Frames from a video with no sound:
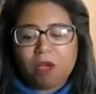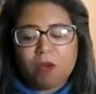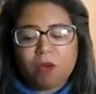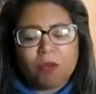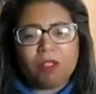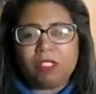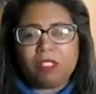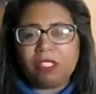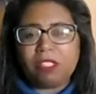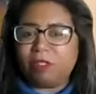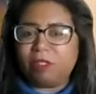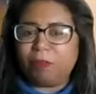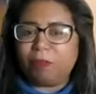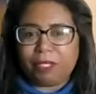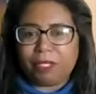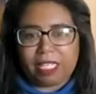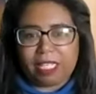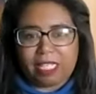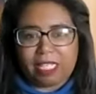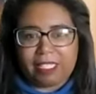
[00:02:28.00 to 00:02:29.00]
Well, it's
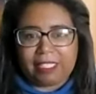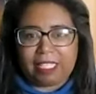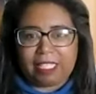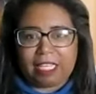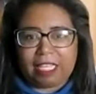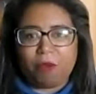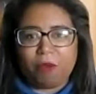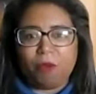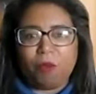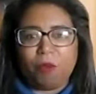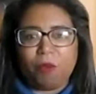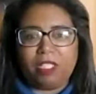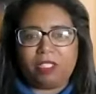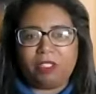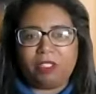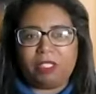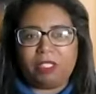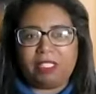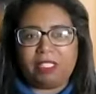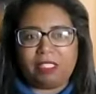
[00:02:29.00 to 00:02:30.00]
pretty easy. What
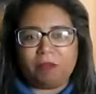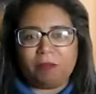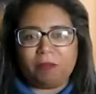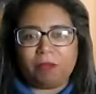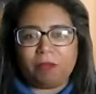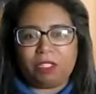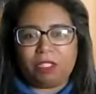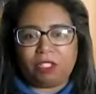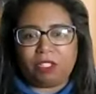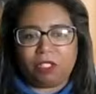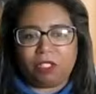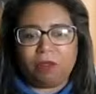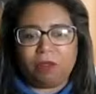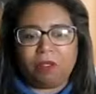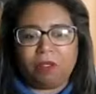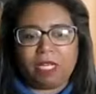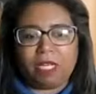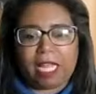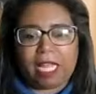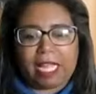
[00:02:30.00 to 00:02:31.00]
you could simply
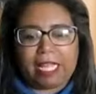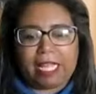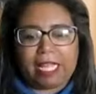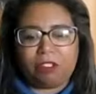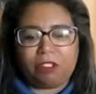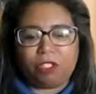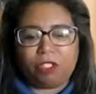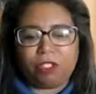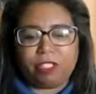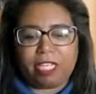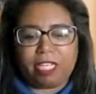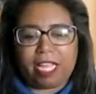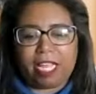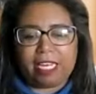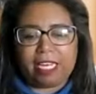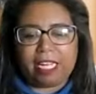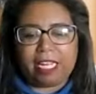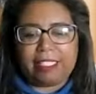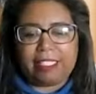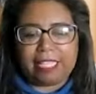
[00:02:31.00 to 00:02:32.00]
do is
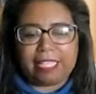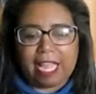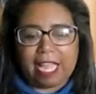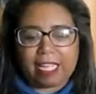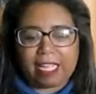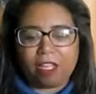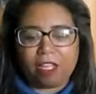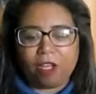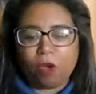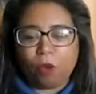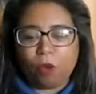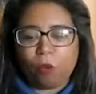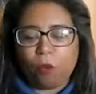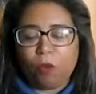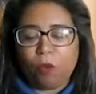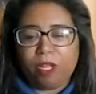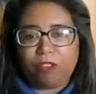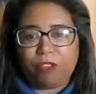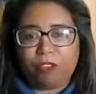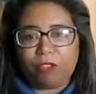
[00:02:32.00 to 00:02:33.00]
create a deck
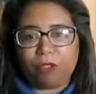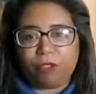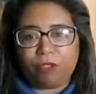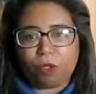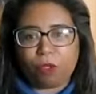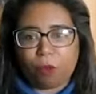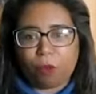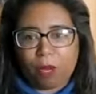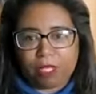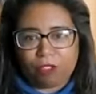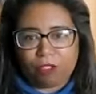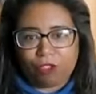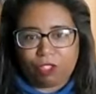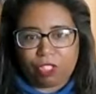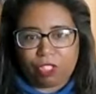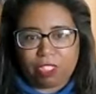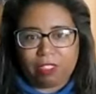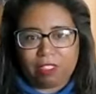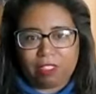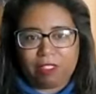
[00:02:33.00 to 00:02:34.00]
with those
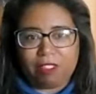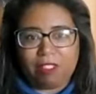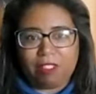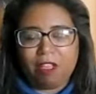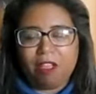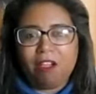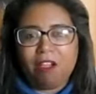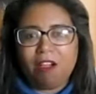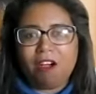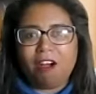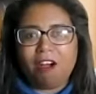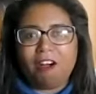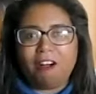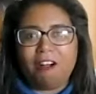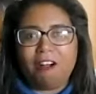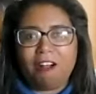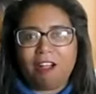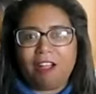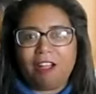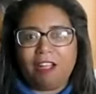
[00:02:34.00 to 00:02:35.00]
questions,
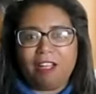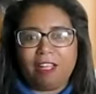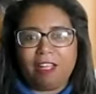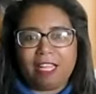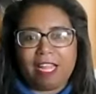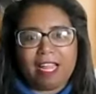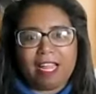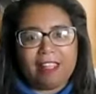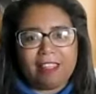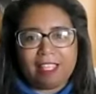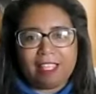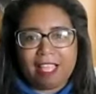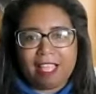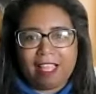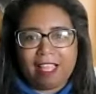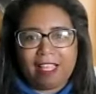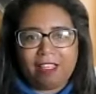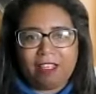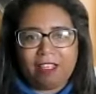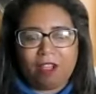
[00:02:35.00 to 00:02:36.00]
and
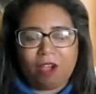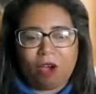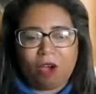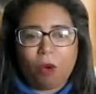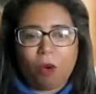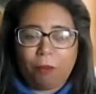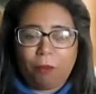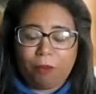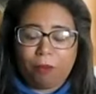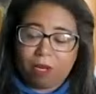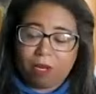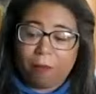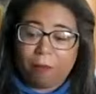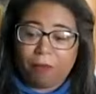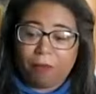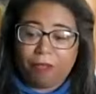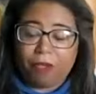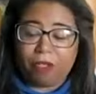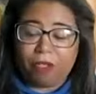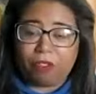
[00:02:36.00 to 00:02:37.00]
then open up
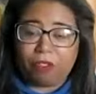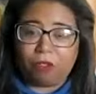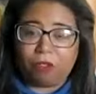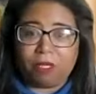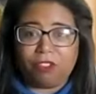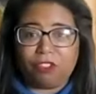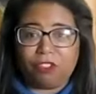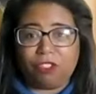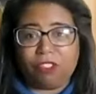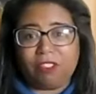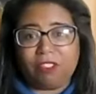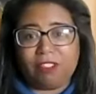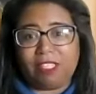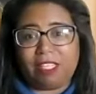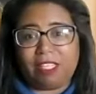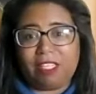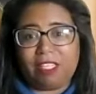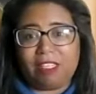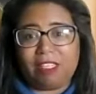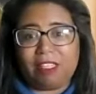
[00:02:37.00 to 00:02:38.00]
those questions
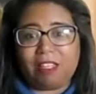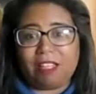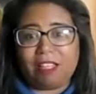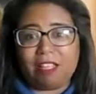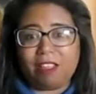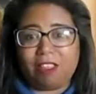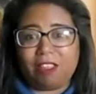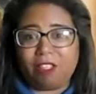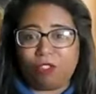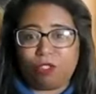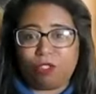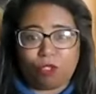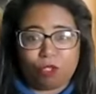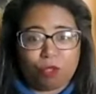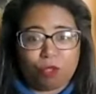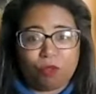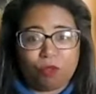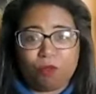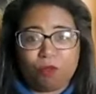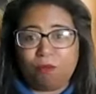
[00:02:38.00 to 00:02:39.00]
in the
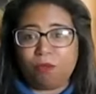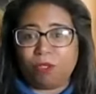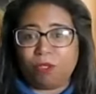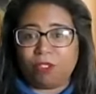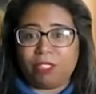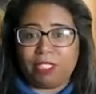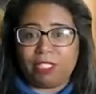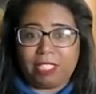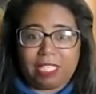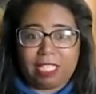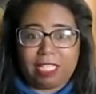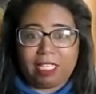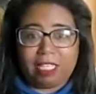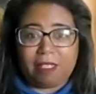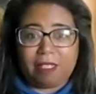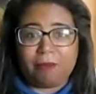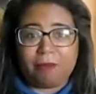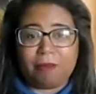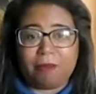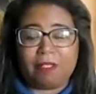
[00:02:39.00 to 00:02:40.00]
Zoom or
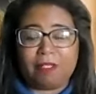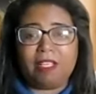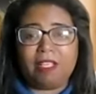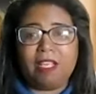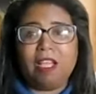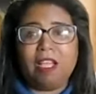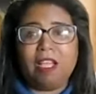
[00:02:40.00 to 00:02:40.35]
Teams.